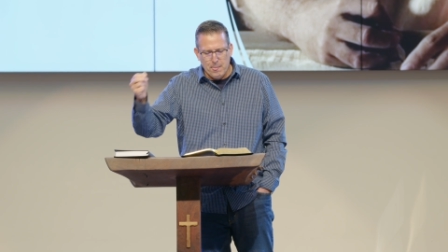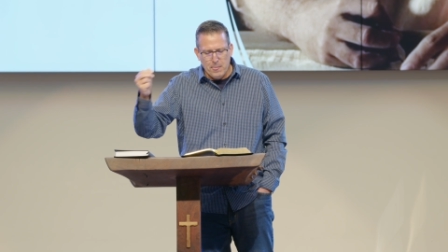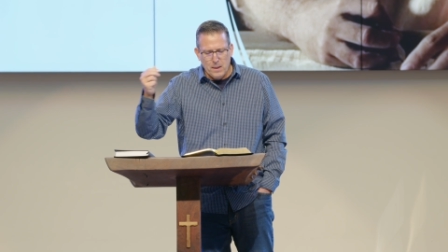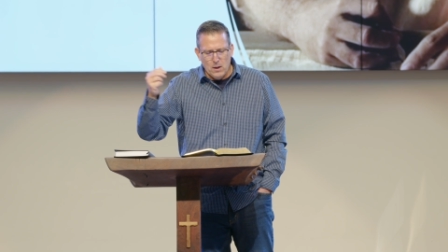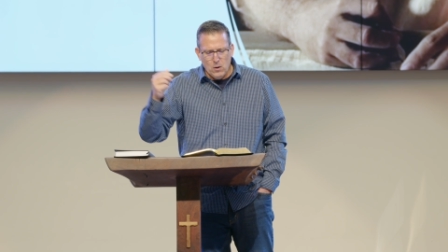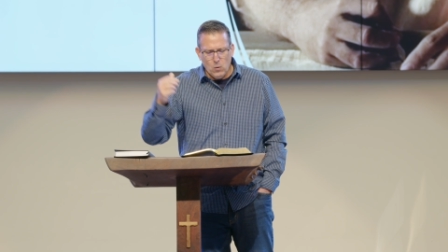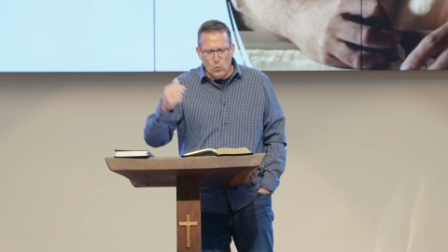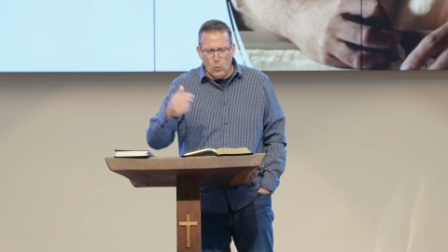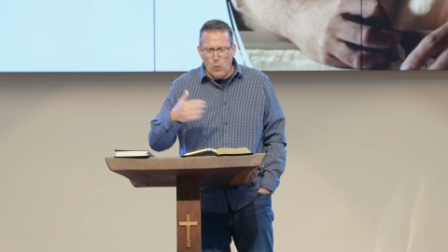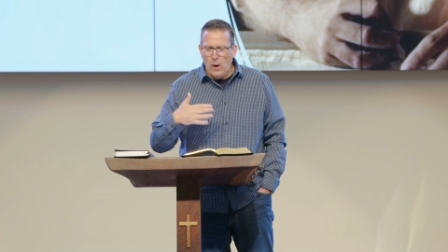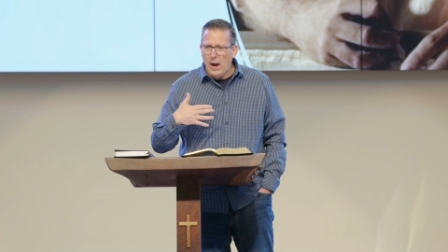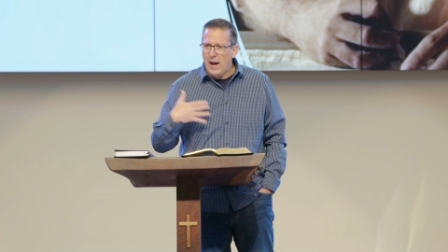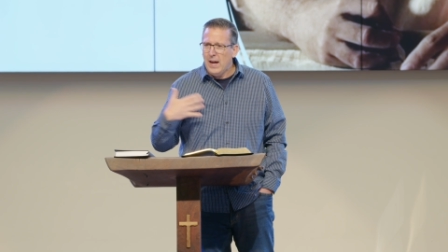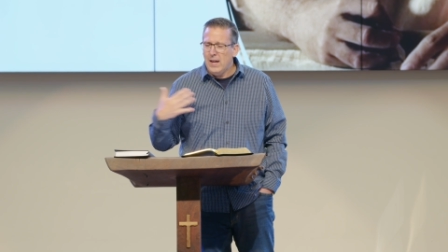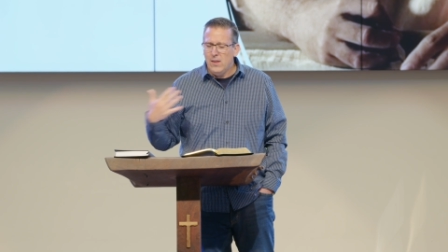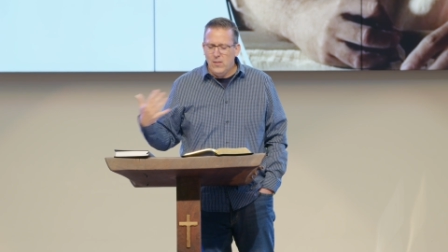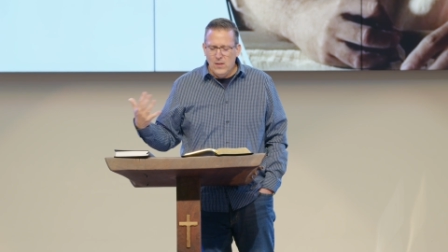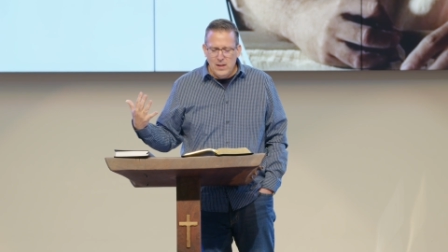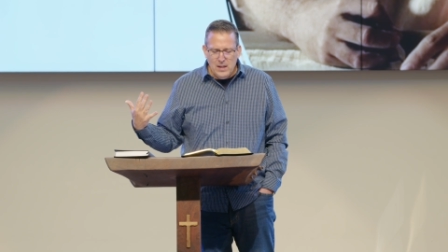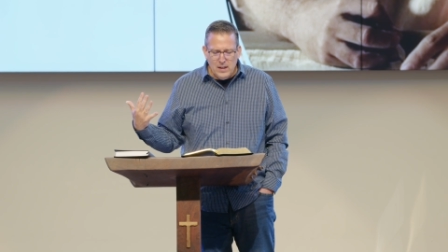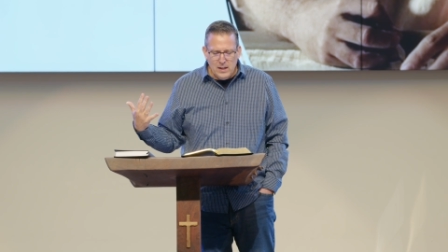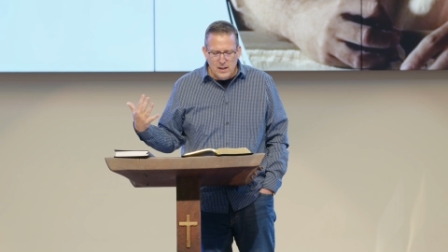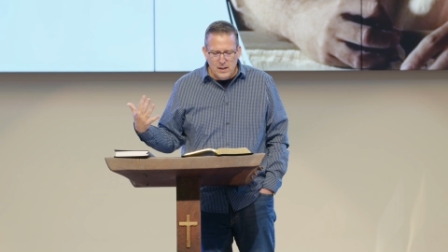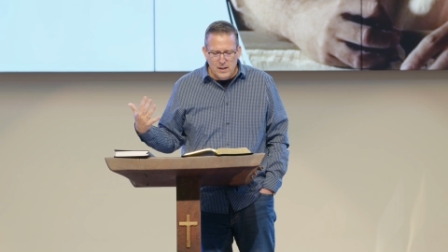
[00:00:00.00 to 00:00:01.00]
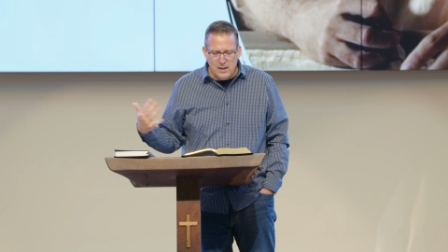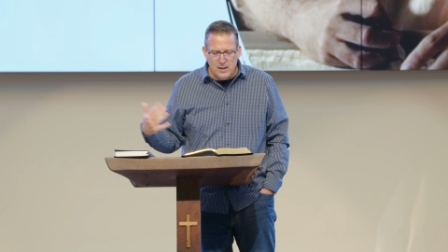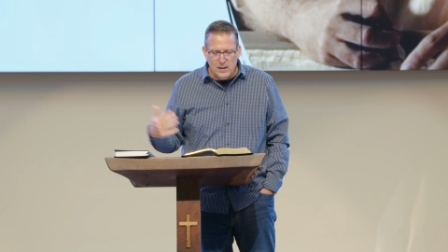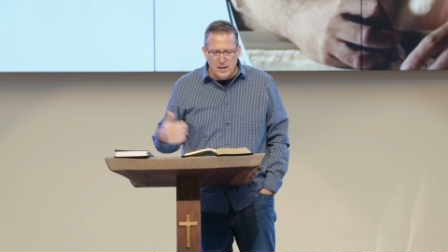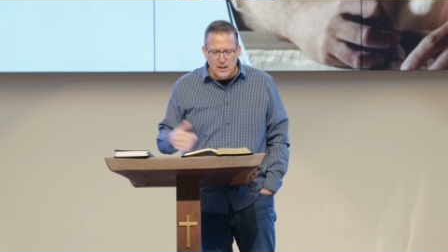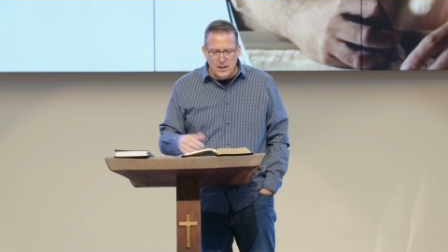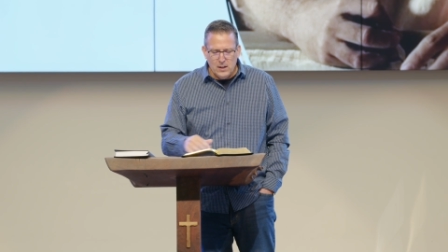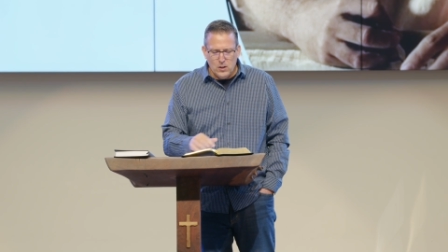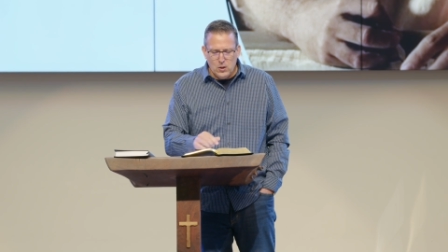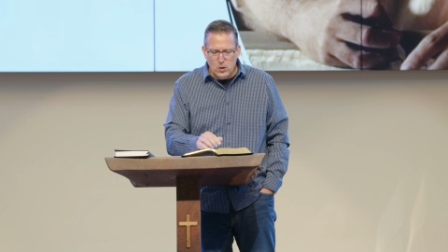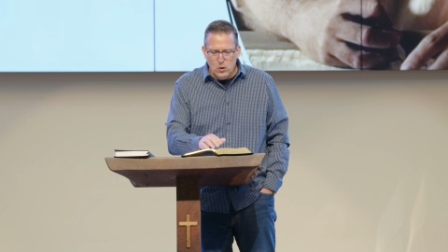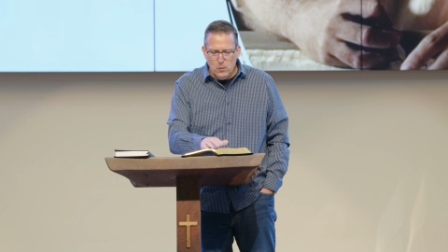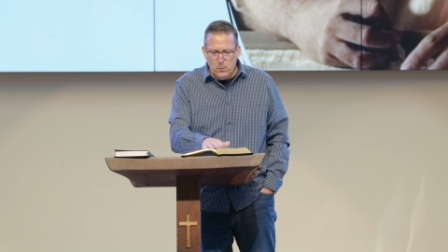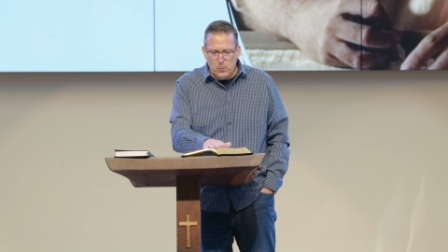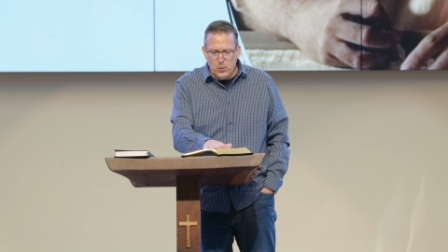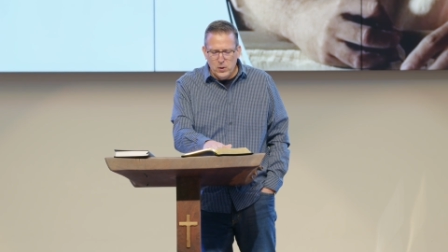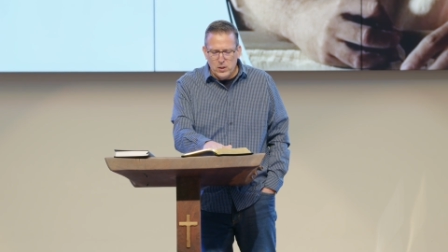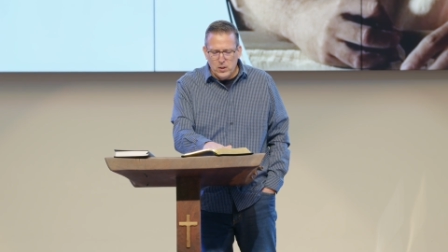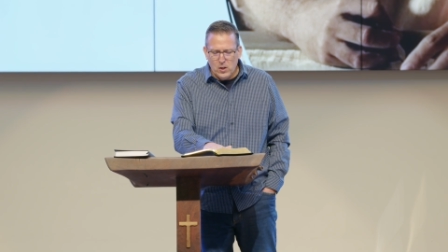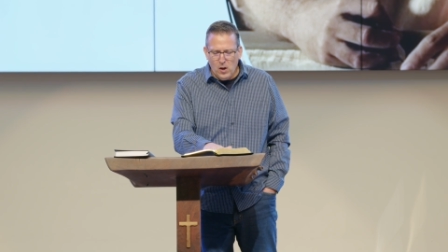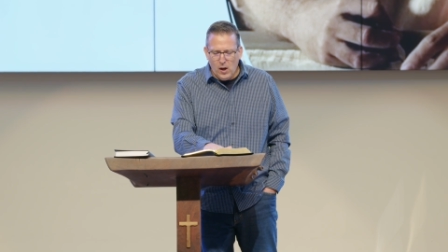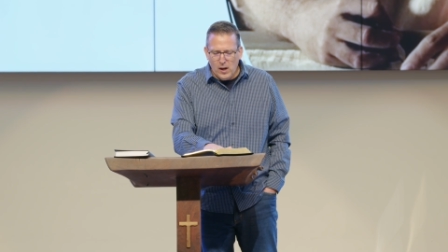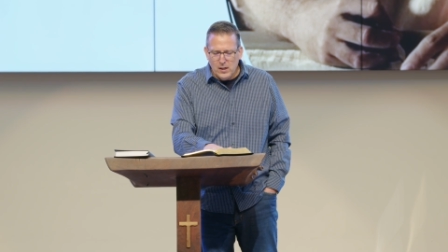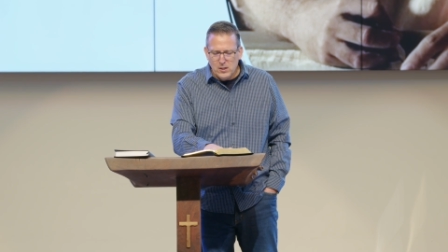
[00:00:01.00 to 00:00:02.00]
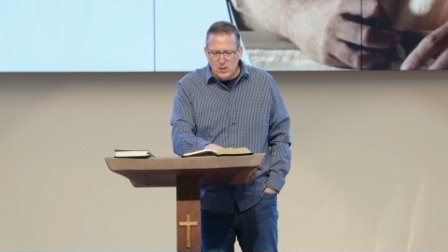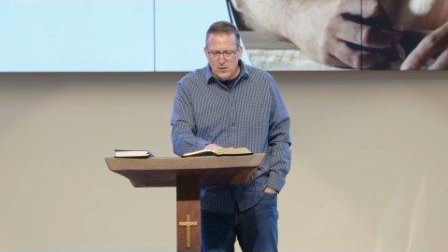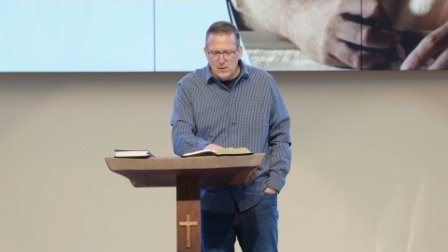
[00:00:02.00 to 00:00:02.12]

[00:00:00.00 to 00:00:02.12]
Why then do you put God to